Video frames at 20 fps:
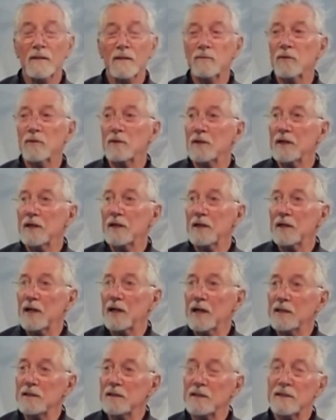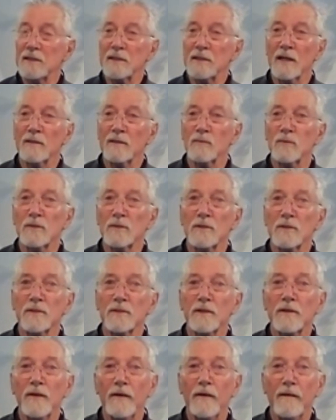Well, Andy and I were